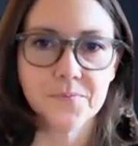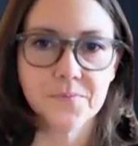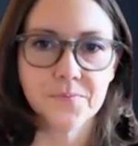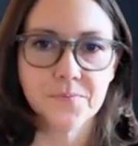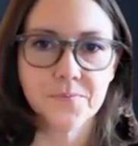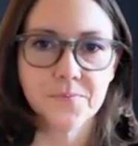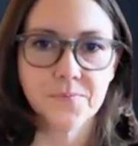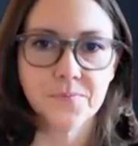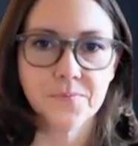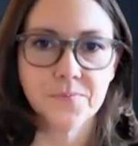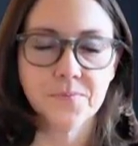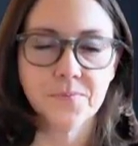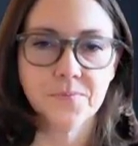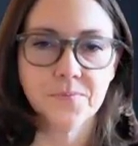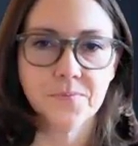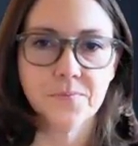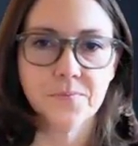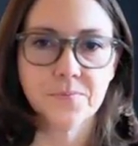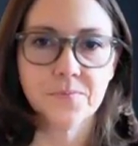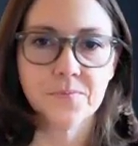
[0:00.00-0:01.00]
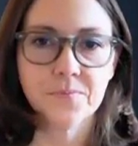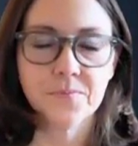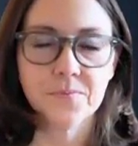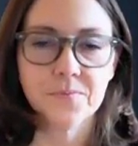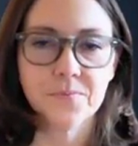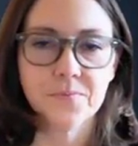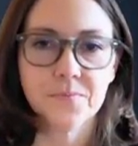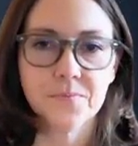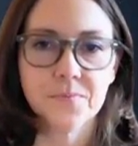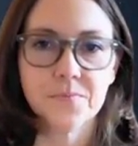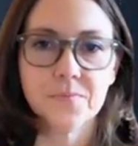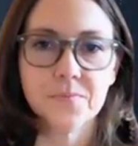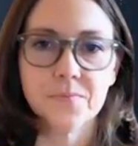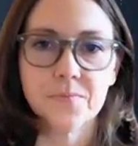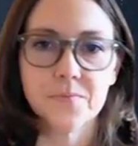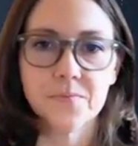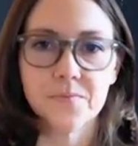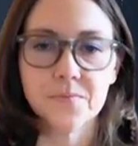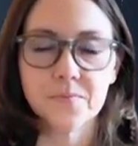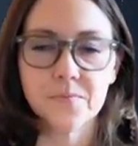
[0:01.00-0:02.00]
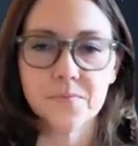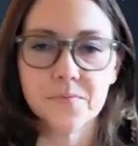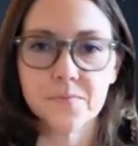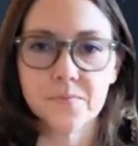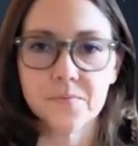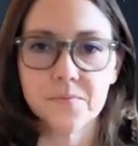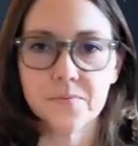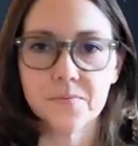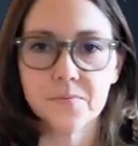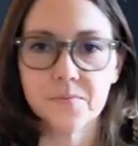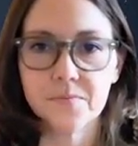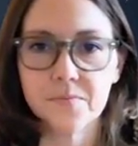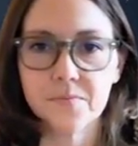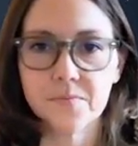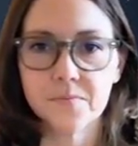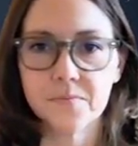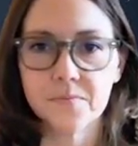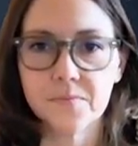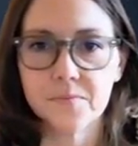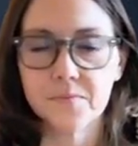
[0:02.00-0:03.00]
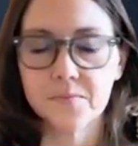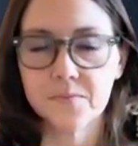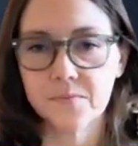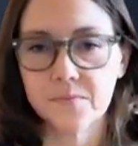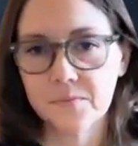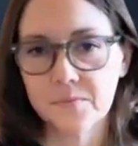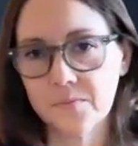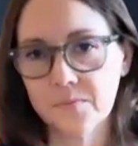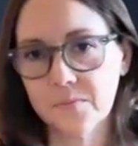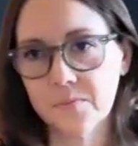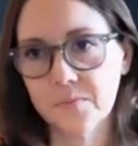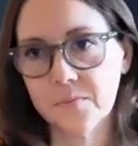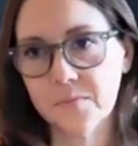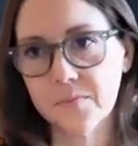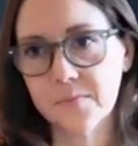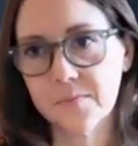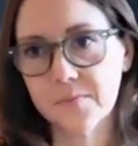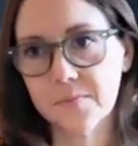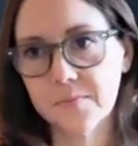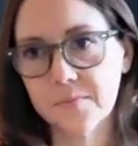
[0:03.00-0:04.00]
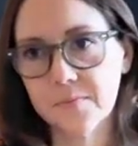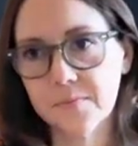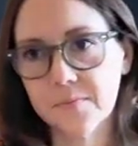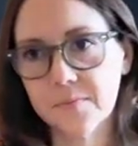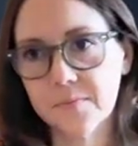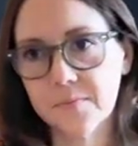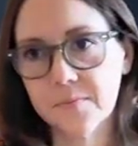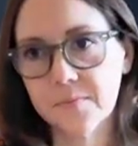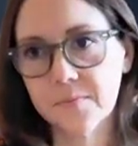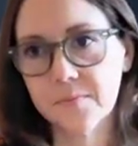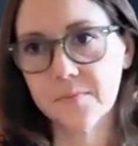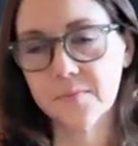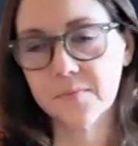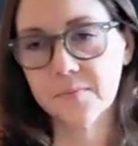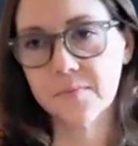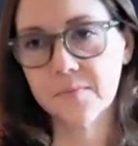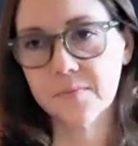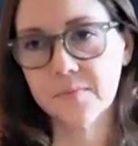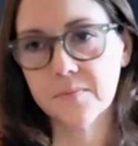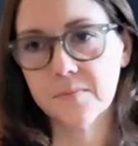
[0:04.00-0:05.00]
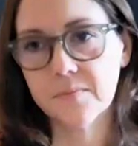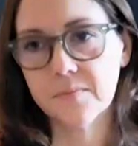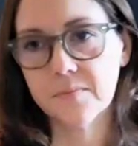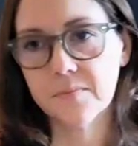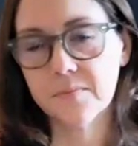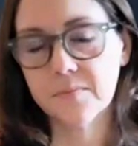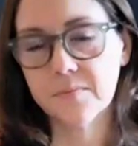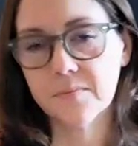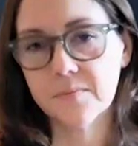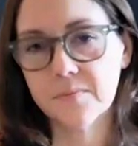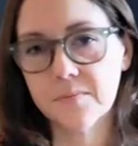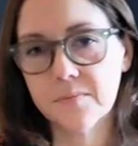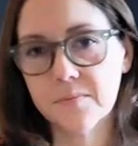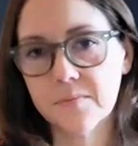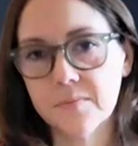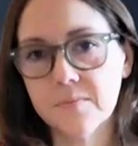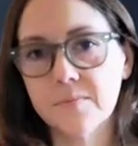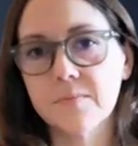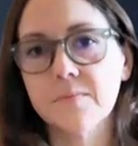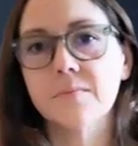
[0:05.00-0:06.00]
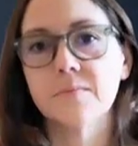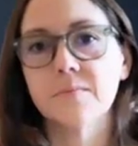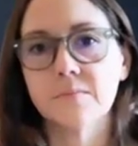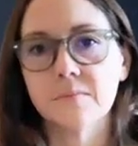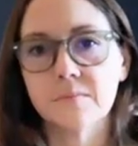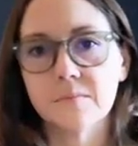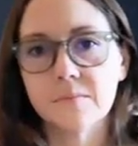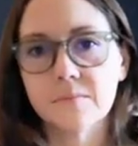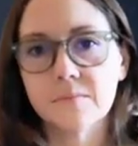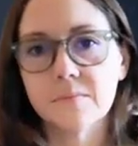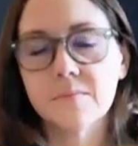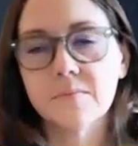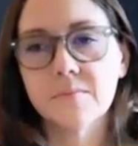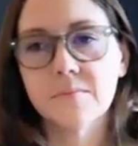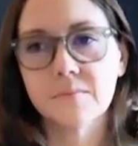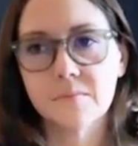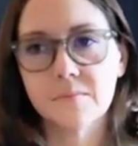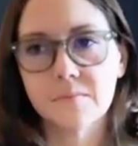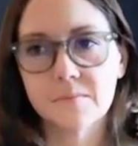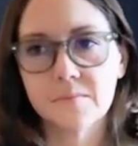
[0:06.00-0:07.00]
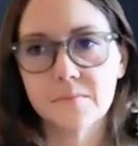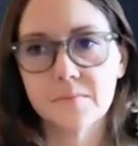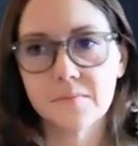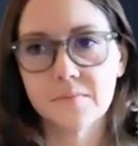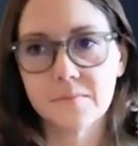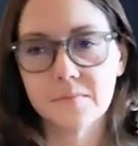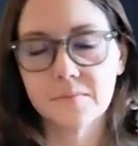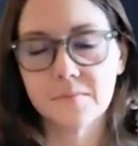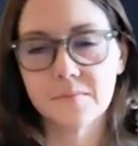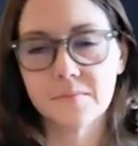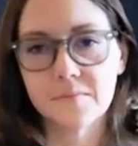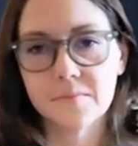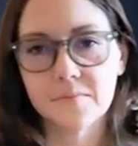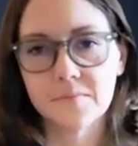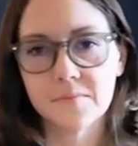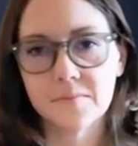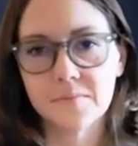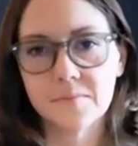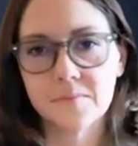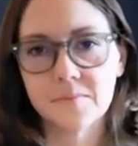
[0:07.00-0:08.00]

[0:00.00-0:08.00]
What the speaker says: (silent)